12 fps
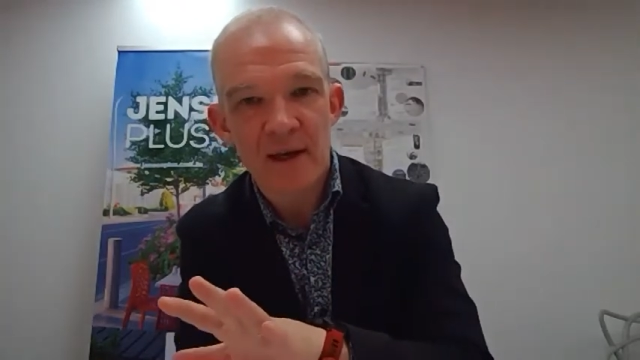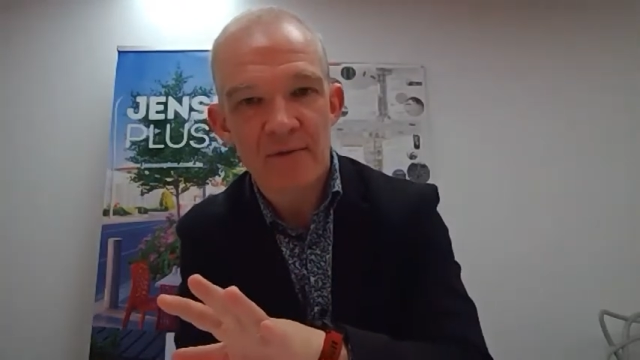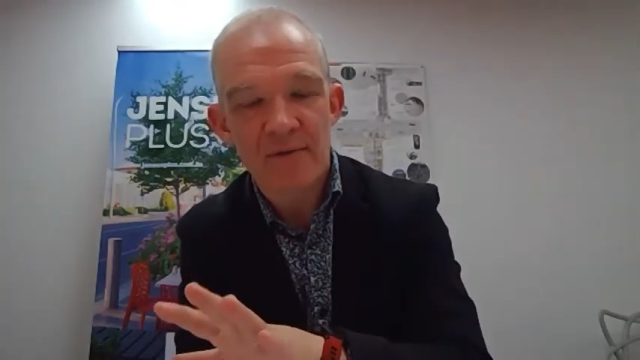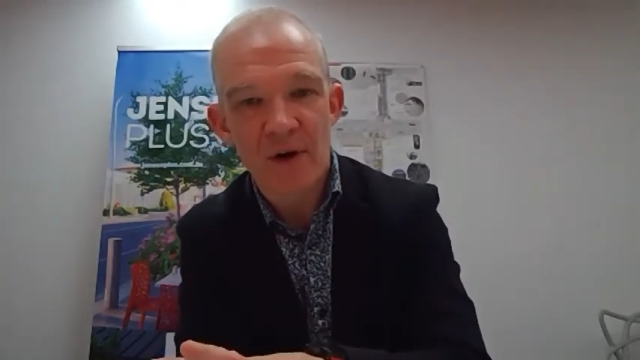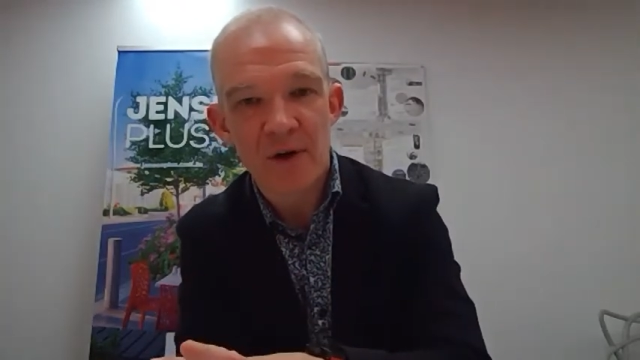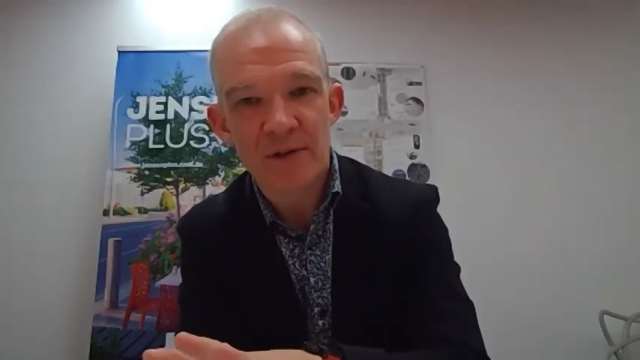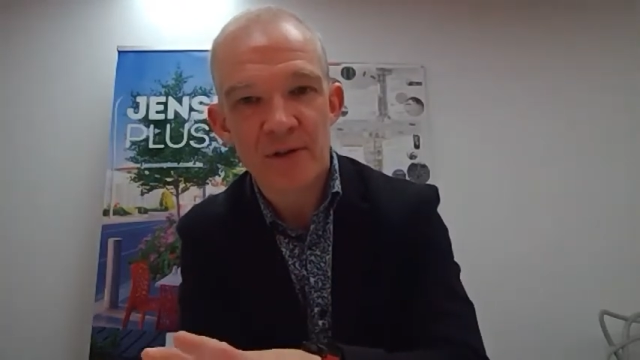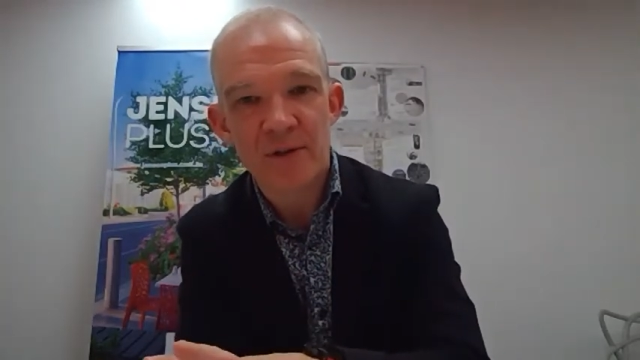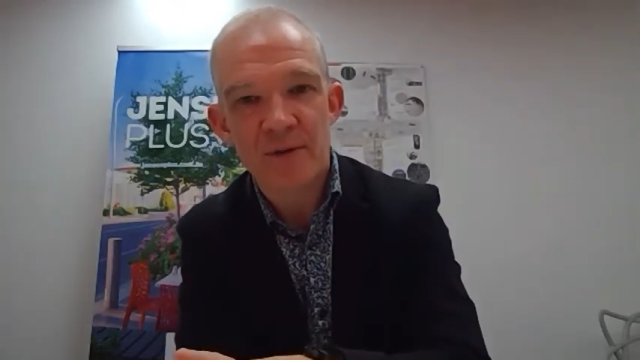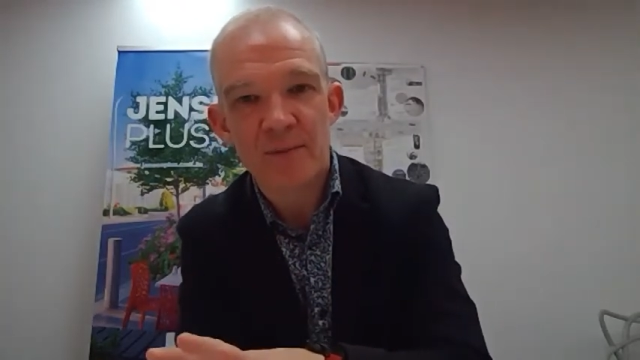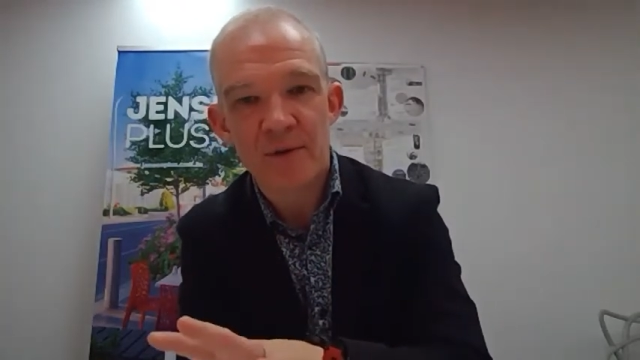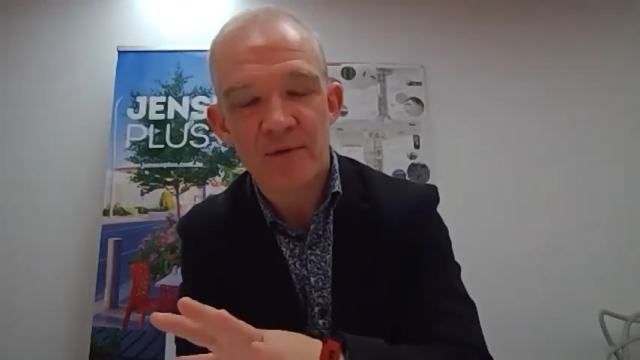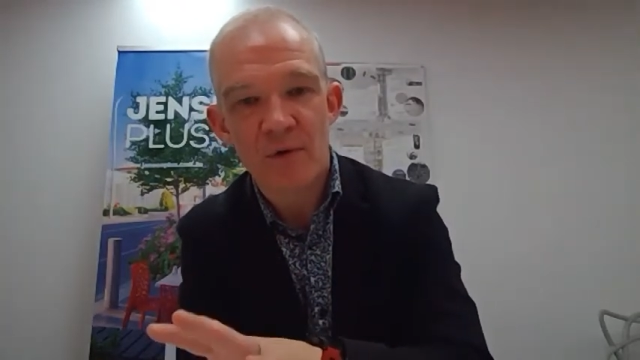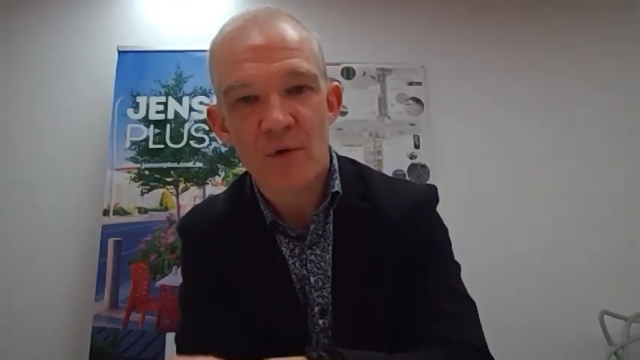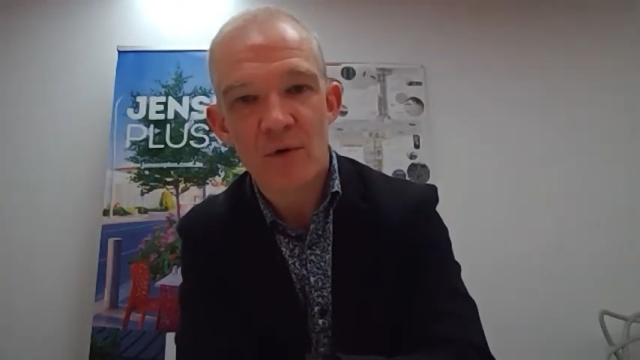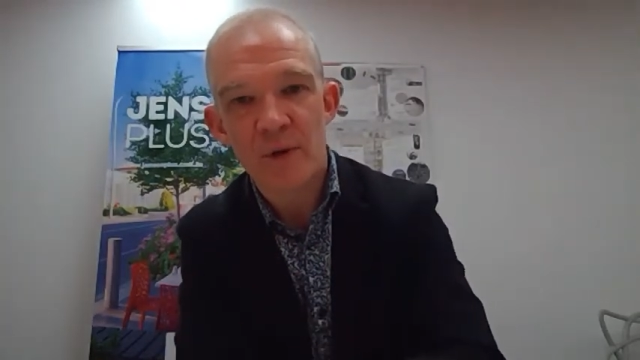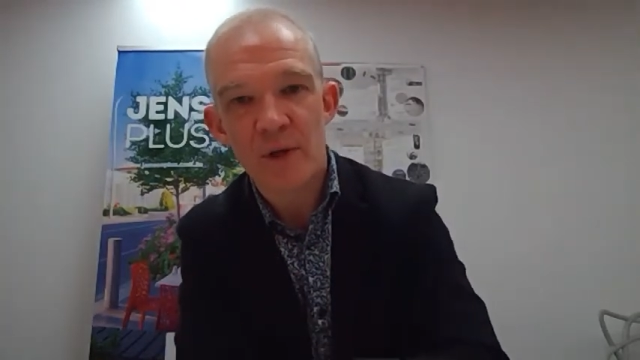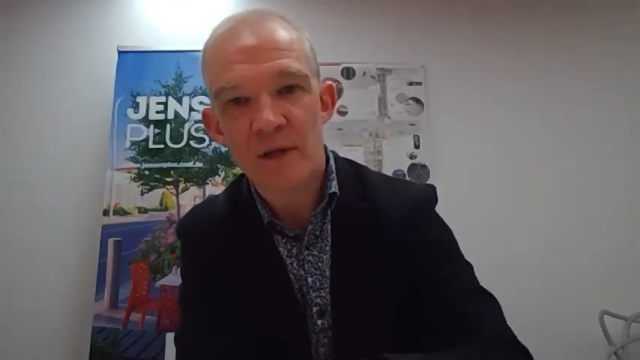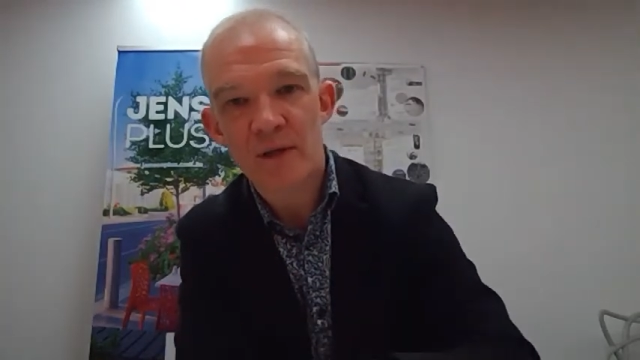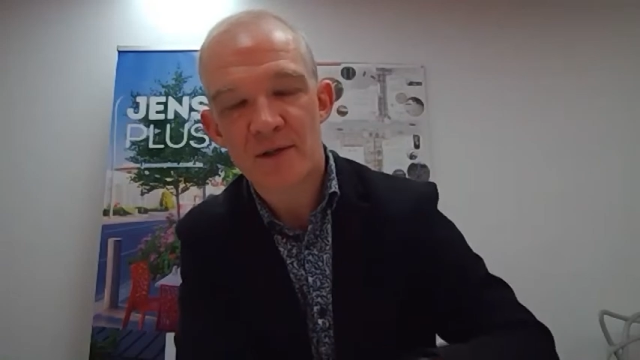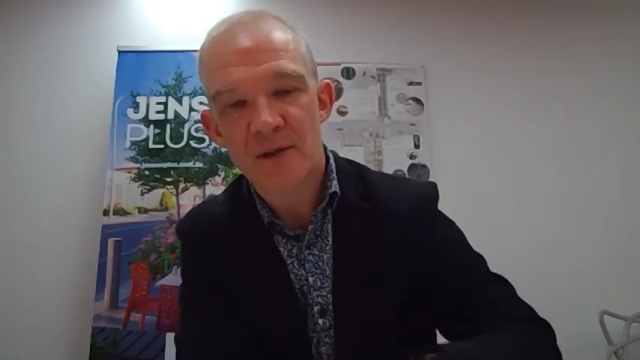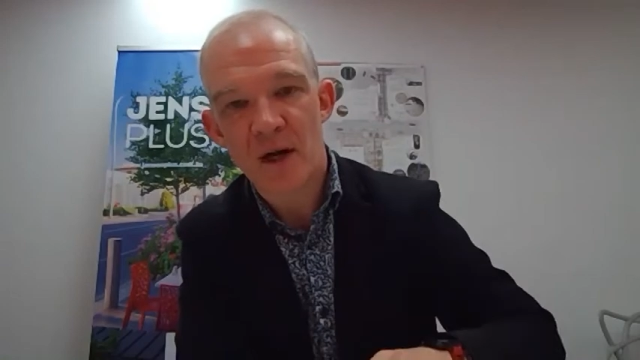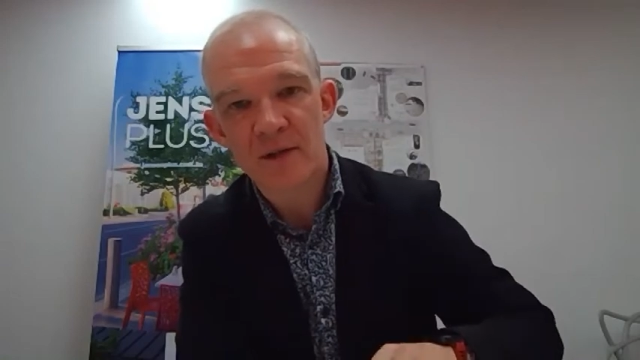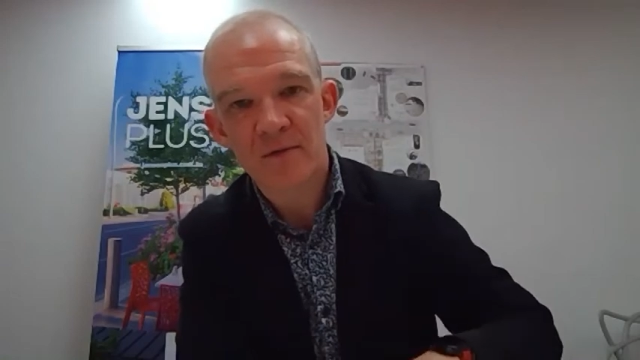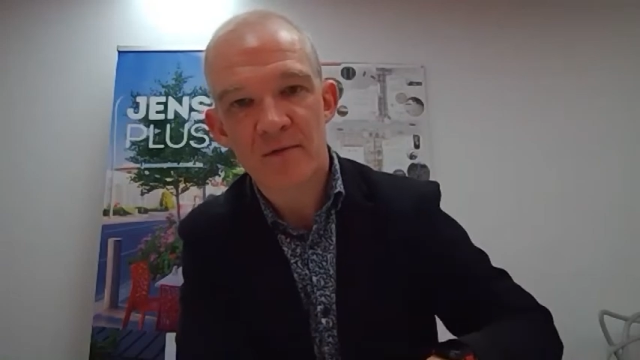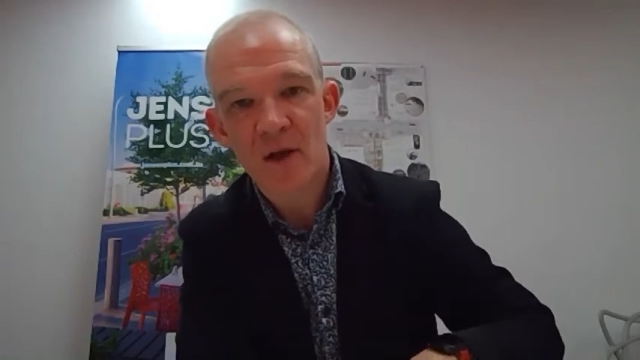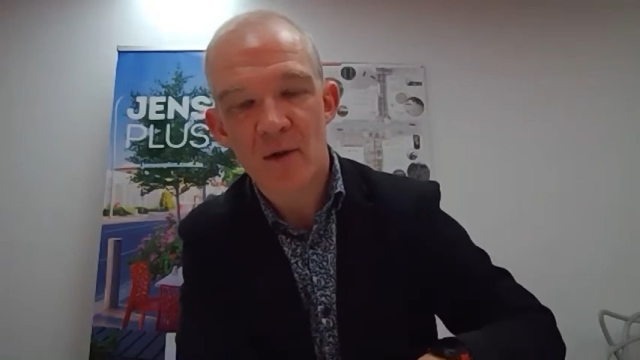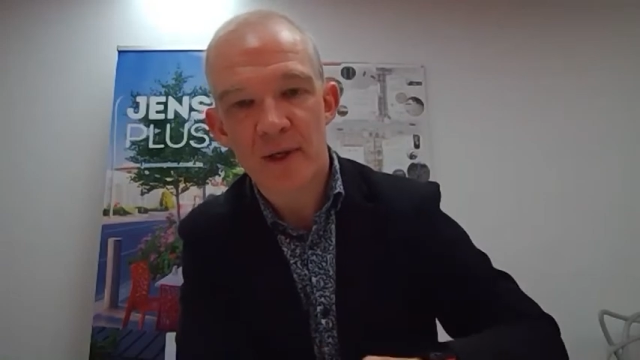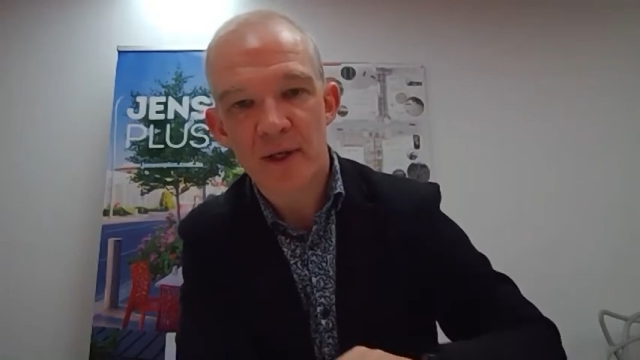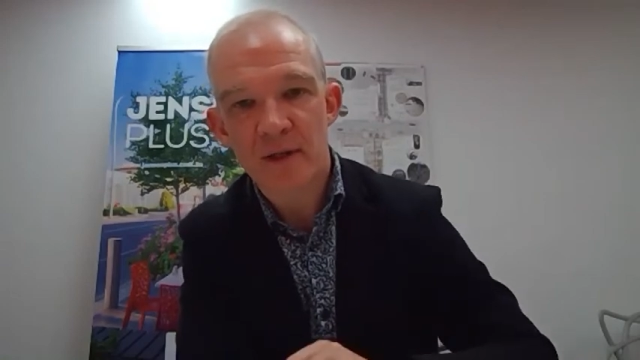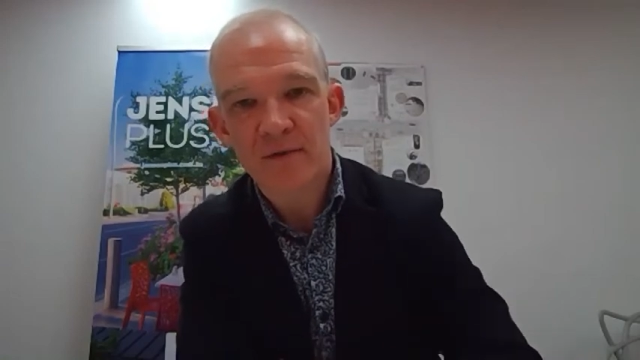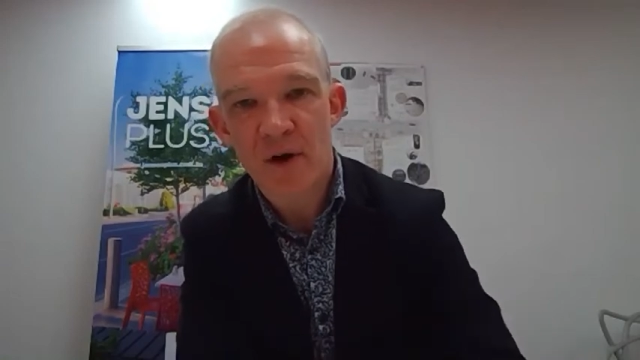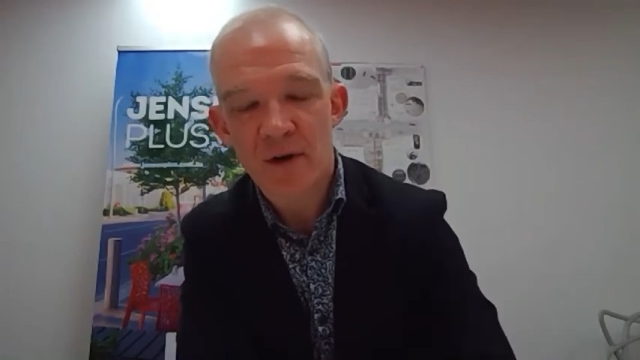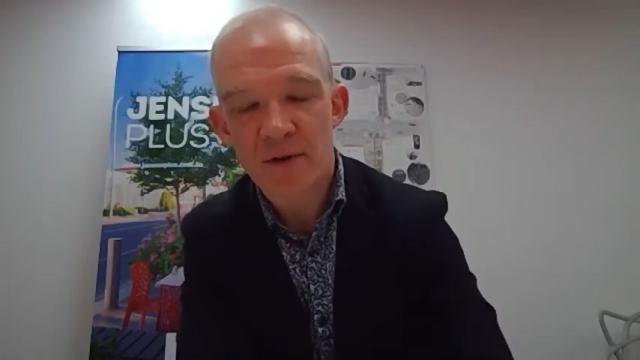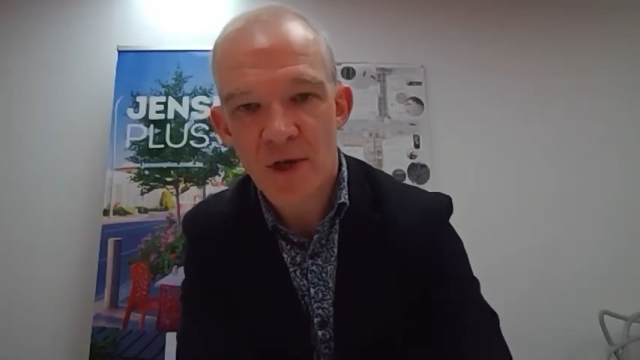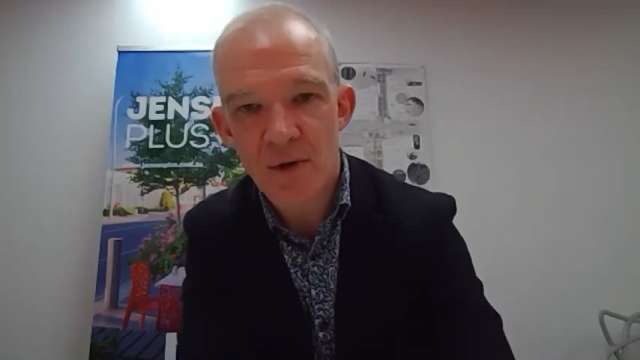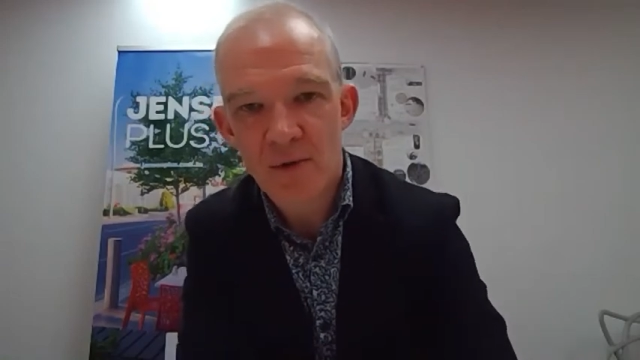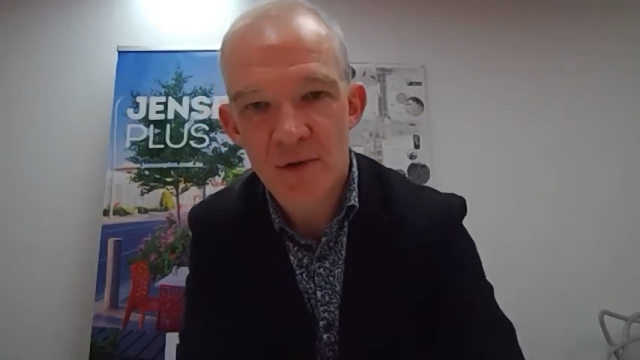first before we start developing in the far south.